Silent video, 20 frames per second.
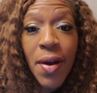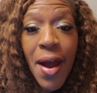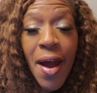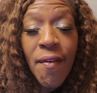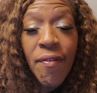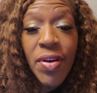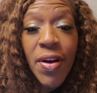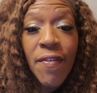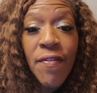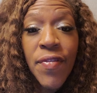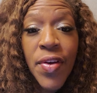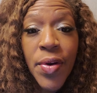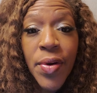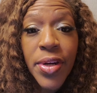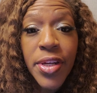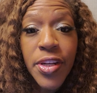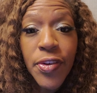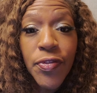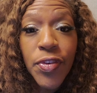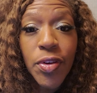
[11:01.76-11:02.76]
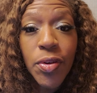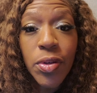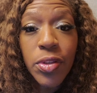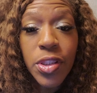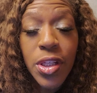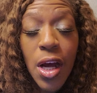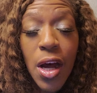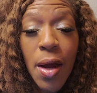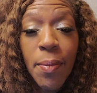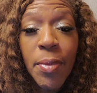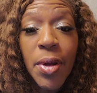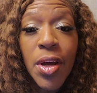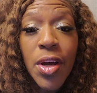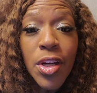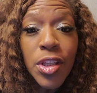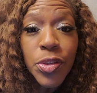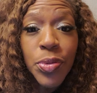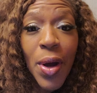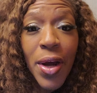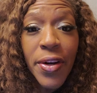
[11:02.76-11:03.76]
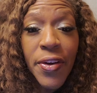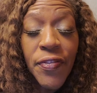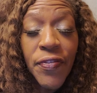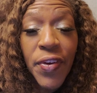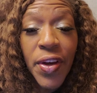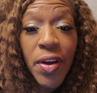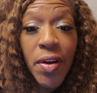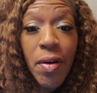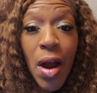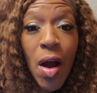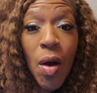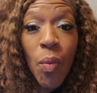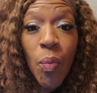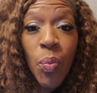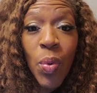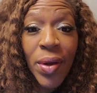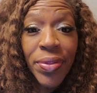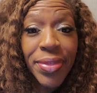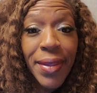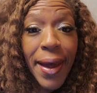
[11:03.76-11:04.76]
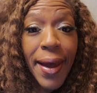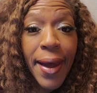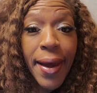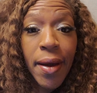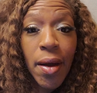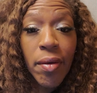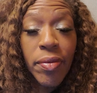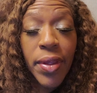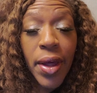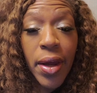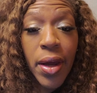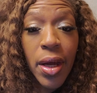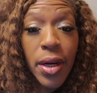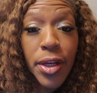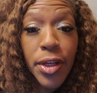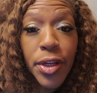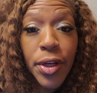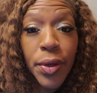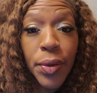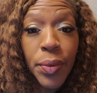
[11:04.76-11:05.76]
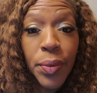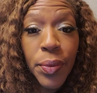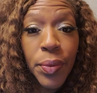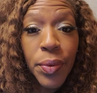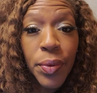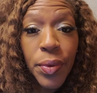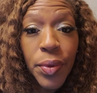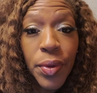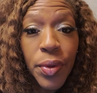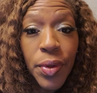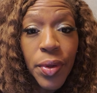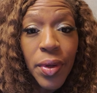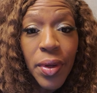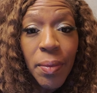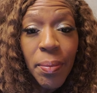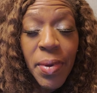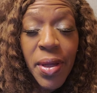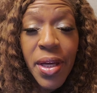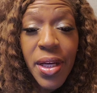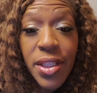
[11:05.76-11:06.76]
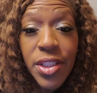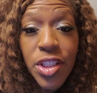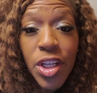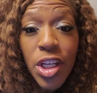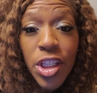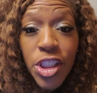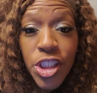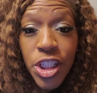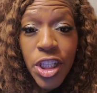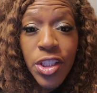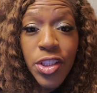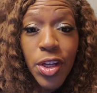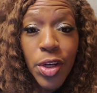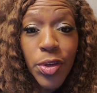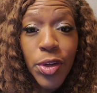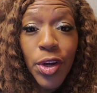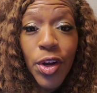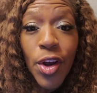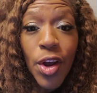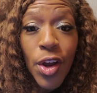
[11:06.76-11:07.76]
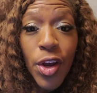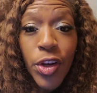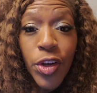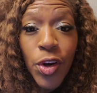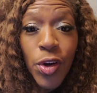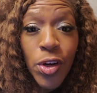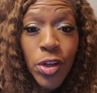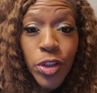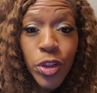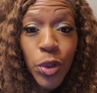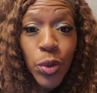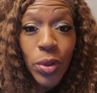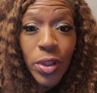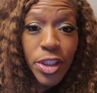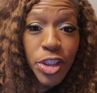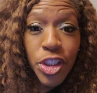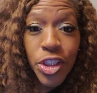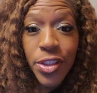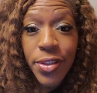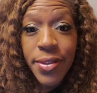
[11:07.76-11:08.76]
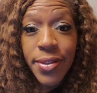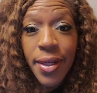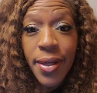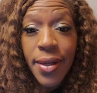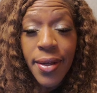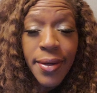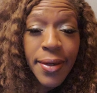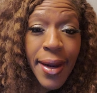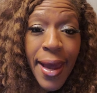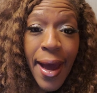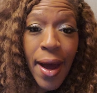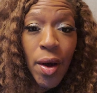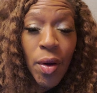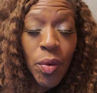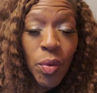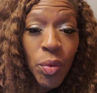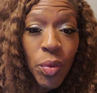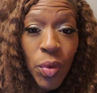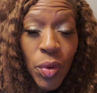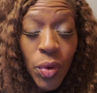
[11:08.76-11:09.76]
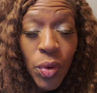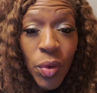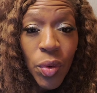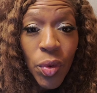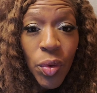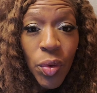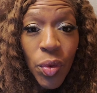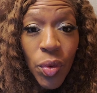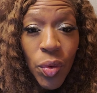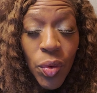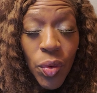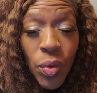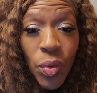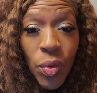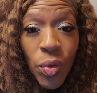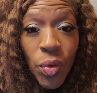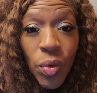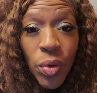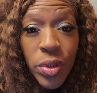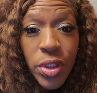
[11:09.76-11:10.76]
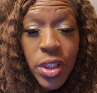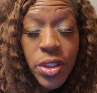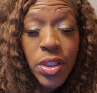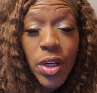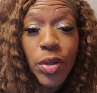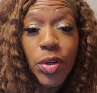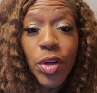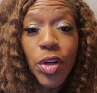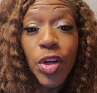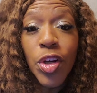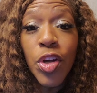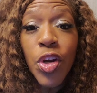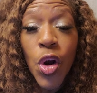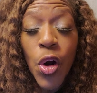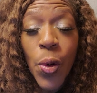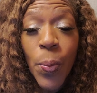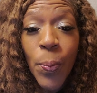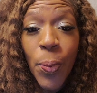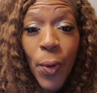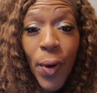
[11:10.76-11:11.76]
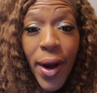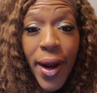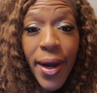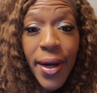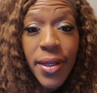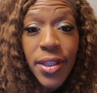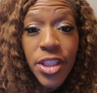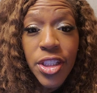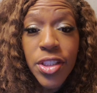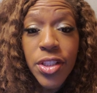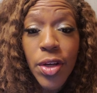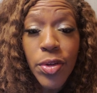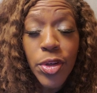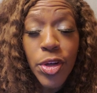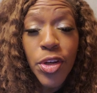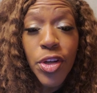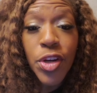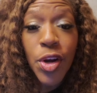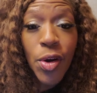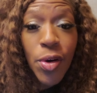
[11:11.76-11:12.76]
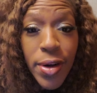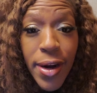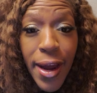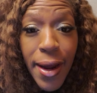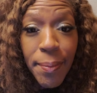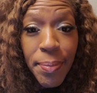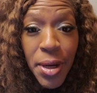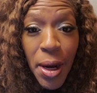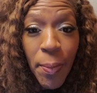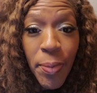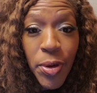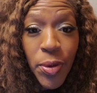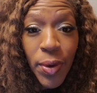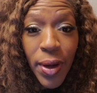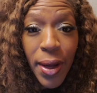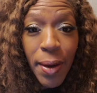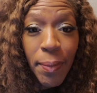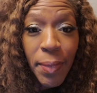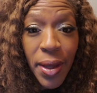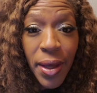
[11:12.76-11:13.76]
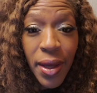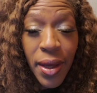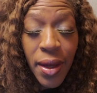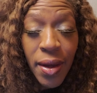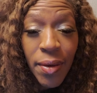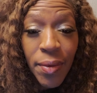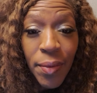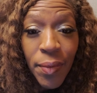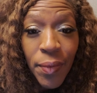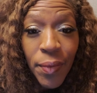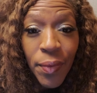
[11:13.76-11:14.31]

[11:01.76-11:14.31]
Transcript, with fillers: there having a very difficult time trying to figure out what the heck are they going to do because she's under your tutelages now. She's under your brand. She's under your name, WME.